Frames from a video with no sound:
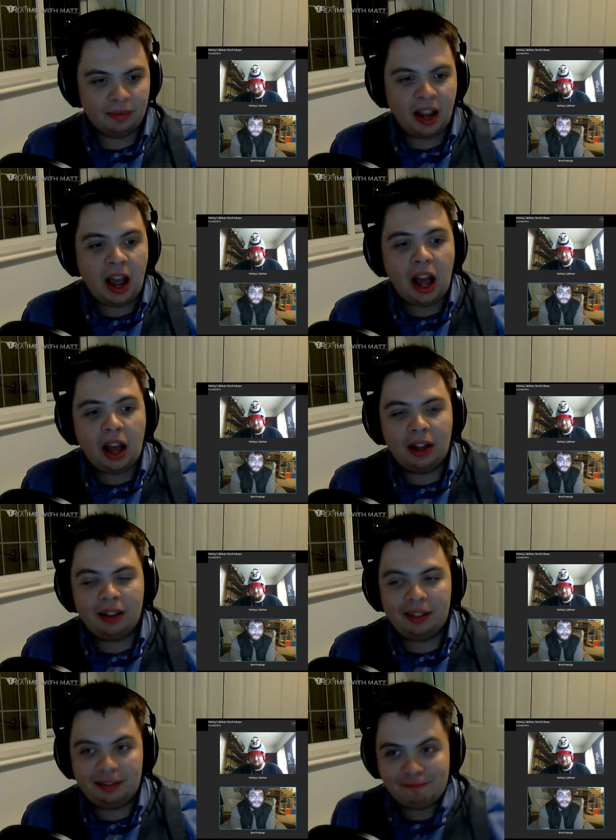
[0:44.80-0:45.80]
but it
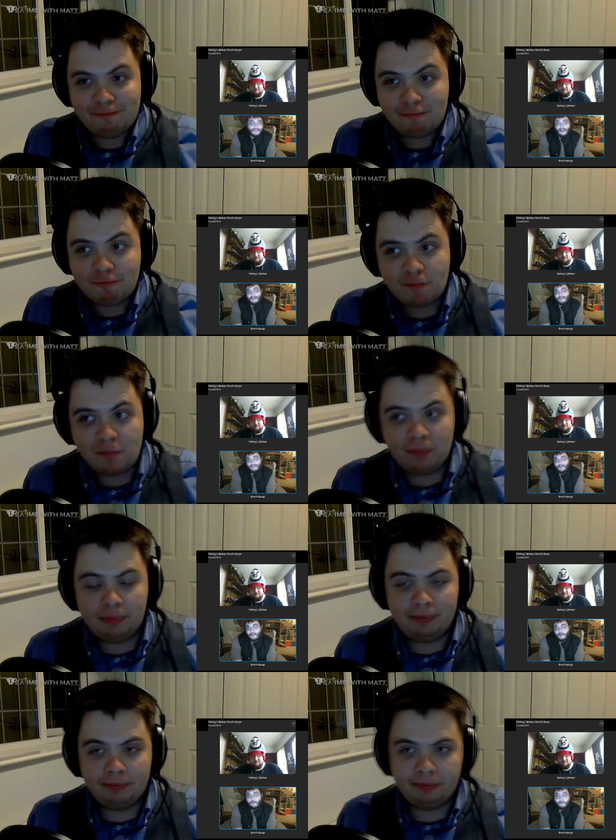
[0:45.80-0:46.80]
wasn't
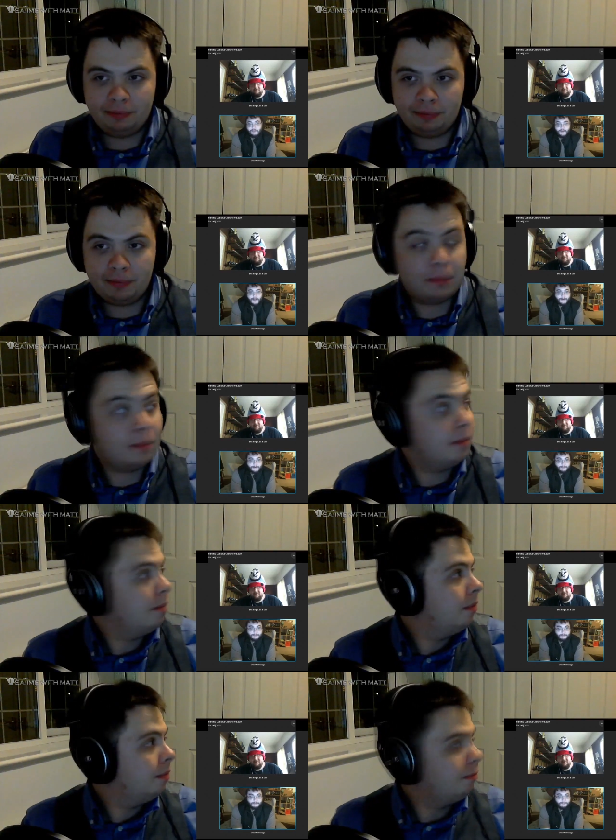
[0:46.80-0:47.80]
as you know well
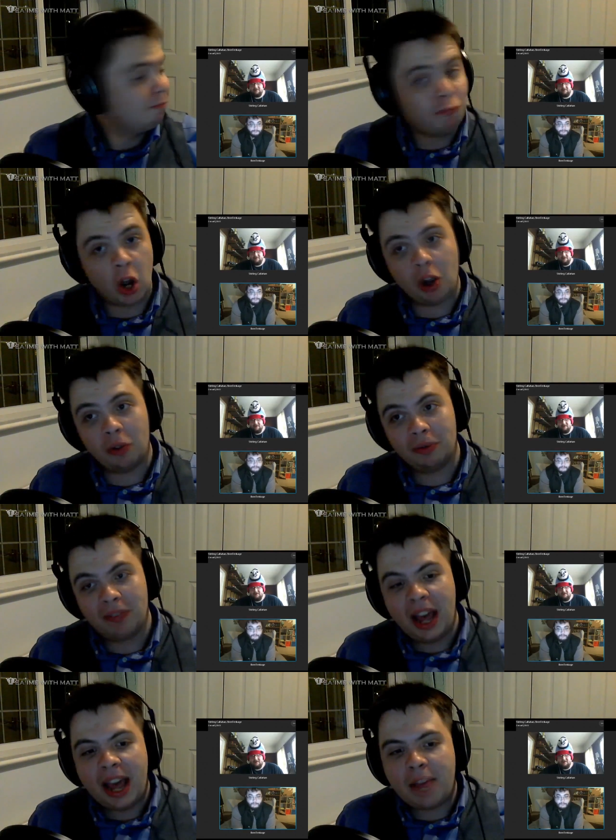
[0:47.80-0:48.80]
known. No.
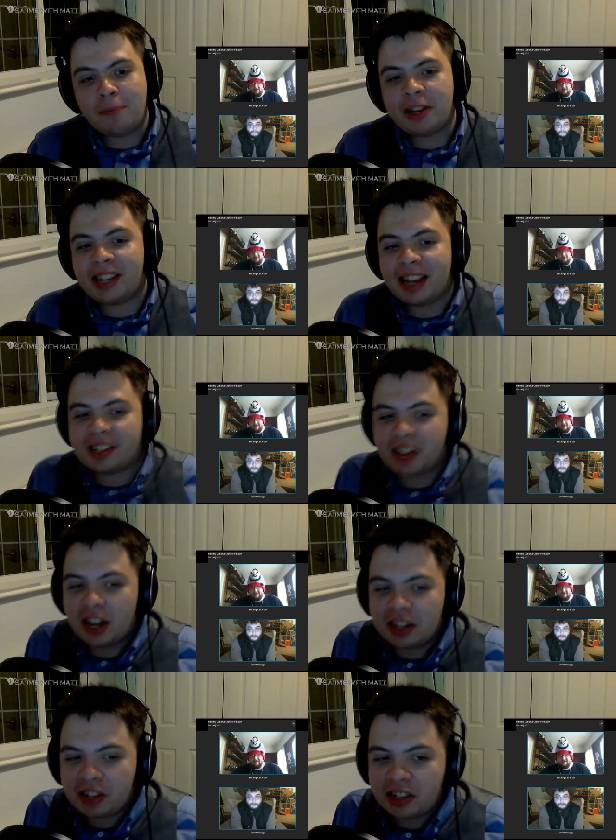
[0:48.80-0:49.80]
Impy says,
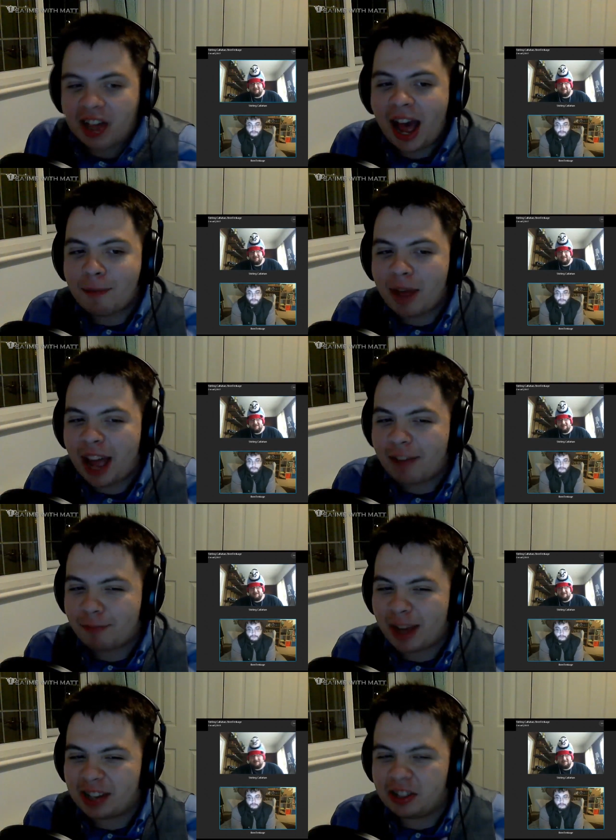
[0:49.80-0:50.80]
uh, "Does the hat behave
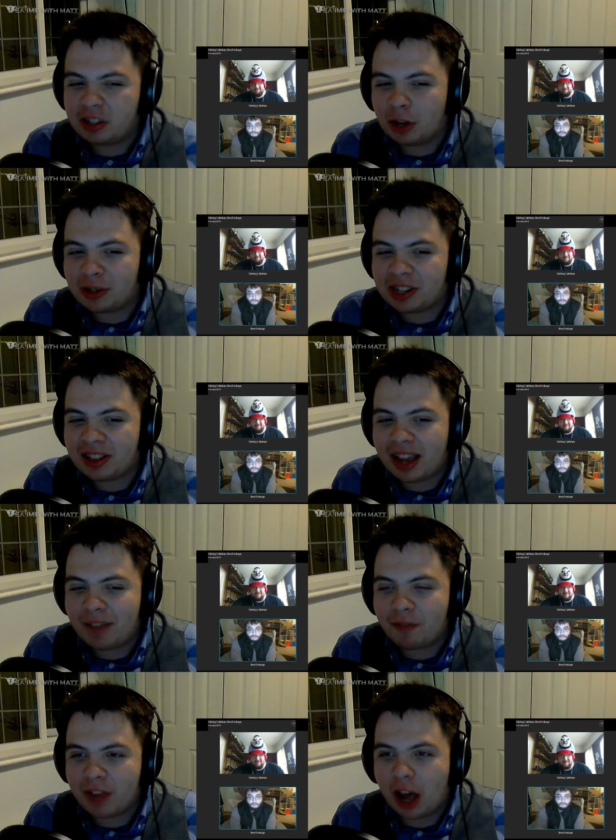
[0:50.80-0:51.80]
better than Thomas at the
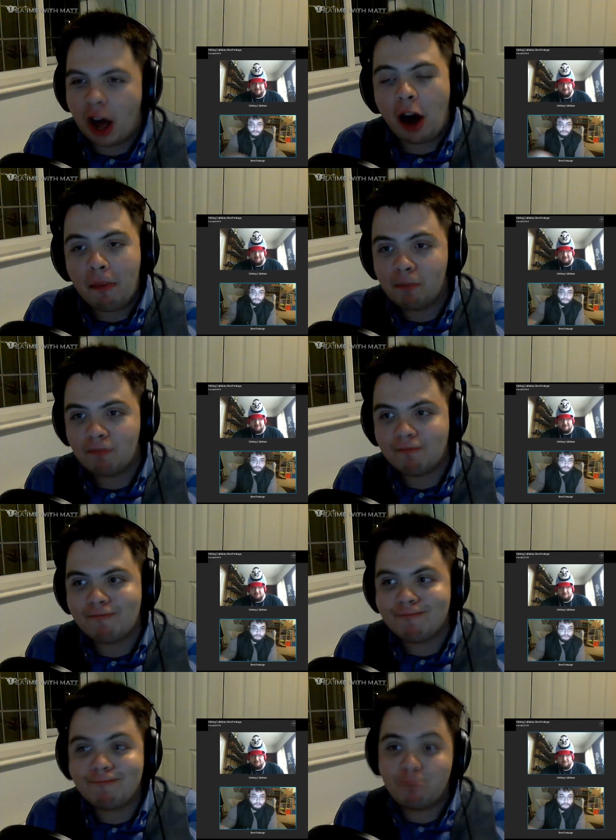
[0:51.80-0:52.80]
NVR?"
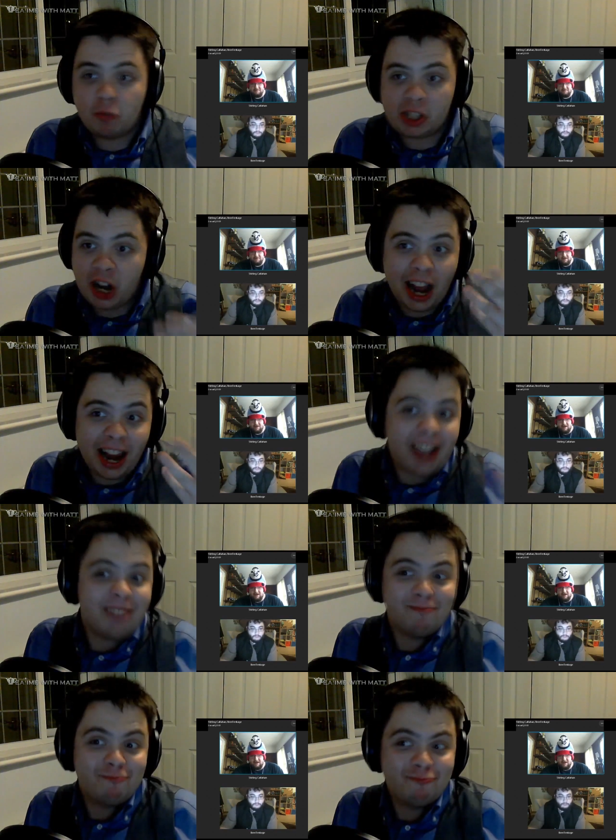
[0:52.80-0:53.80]
Sterling.